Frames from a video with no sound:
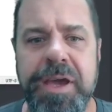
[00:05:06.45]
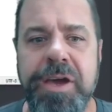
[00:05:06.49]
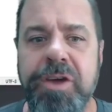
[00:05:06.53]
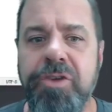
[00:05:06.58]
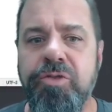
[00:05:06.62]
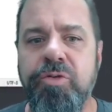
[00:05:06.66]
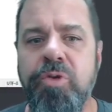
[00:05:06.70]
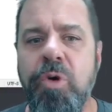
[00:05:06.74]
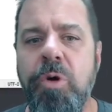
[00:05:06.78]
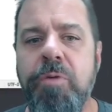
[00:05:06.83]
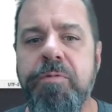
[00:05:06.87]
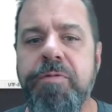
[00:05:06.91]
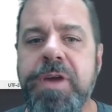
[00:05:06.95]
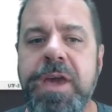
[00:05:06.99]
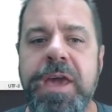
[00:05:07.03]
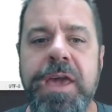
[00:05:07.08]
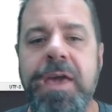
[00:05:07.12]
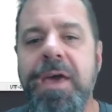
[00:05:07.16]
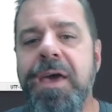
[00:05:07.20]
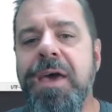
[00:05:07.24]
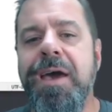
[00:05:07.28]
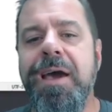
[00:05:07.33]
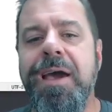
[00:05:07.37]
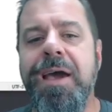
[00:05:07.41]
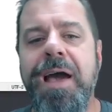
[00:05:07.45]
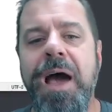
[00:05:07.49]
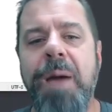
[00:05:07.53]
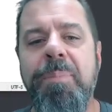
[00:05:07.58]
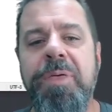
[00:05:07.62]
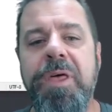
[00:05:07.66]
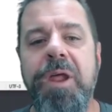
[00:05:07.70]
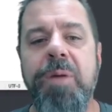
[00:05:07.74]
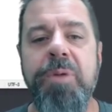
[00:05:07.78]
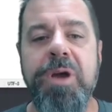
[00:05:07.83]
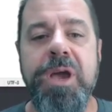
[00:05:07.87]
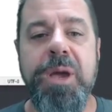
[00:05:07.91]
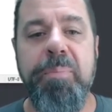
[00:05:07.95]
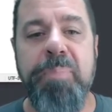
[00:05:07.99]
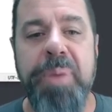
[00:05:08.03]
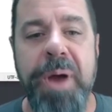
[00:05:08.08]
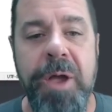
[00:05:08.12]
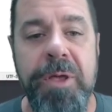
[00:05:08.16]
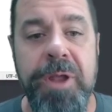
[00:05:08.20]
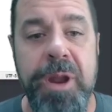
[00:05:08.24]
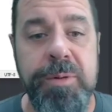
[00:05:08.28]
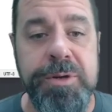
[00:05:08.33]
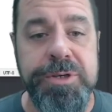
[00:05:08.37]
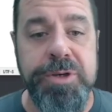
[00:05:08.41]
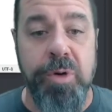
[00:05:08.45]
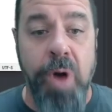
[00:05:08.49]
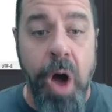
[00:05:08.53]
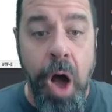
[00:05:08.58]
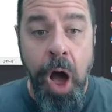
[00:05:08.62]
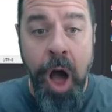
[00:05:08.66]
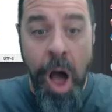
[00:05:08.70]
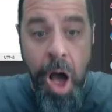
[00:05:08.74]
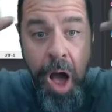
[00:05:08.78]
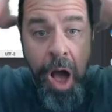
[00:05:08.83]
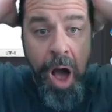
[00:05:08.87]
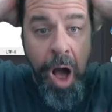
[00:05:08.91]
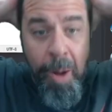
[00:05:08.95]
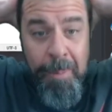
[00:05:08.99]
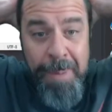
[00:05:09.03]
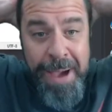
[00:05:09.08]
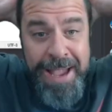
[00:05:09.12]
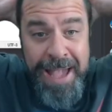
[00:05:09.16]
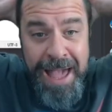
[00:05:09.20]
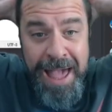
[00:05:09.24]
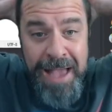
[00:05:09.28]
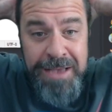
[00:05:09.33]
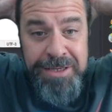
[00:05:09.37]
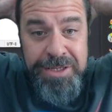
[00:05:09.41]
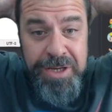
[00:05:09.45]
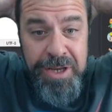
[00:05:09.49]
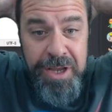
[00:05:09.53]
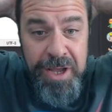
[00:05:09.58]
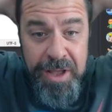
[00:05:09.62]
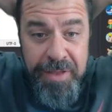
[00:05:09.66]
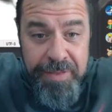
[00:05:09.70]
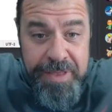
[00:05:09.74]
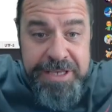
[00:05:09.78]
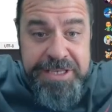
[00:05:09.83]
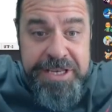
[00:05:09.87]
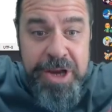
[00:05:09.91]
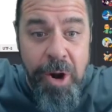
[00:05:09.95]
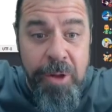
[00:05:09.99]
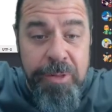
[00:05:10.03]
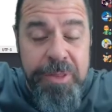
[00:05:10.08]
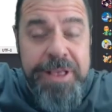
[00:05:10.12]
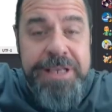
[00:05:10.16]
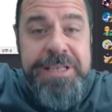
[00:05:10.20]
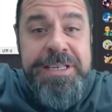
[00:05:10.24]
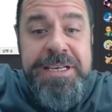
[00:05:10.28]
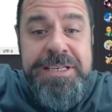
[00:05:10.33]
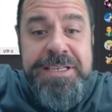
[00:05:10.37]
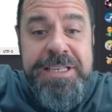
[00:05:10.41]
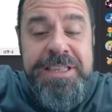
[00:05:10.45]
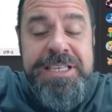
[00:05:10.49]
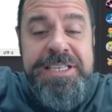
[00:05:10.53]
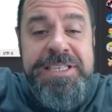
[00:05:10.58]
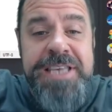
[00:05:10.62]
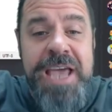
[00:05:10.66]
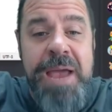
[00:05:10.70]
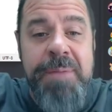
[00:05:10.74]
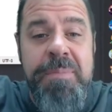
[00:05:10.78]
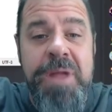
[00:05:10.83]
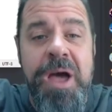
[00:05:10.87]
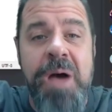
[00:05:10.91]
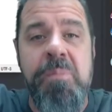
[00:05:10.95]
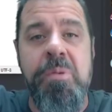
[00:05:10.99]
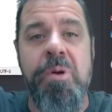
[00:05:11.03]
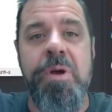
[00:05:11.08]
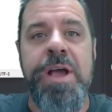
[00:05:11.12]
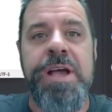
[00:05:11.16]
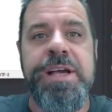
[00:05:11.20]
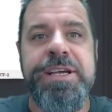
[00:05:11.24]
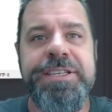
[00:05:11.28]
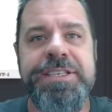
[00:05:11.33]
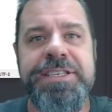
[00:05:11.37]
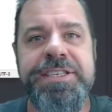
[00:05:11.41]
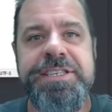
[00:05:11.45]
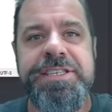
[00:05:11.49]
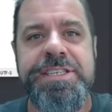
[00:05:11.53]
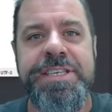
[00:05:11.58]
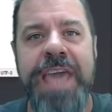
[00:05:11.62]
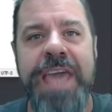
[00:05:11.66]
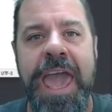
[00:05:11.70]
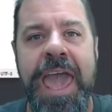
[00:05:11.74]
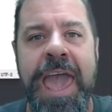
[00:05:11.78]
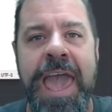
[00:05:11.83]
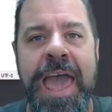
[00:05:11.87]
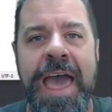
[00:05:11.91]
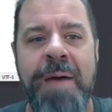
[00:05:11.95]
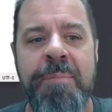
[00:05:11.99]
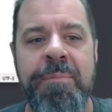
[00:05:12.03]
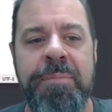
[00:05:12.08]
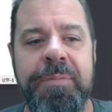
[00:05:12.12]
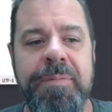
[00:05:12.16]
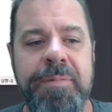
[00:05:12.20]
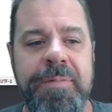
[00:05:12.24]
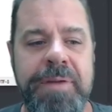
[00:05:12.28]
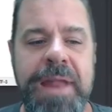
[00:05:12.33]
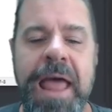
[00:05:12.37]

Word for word: Control V, copy the number, compare the numbers, go, oh my gosh, this, this isn't the same number. Scam.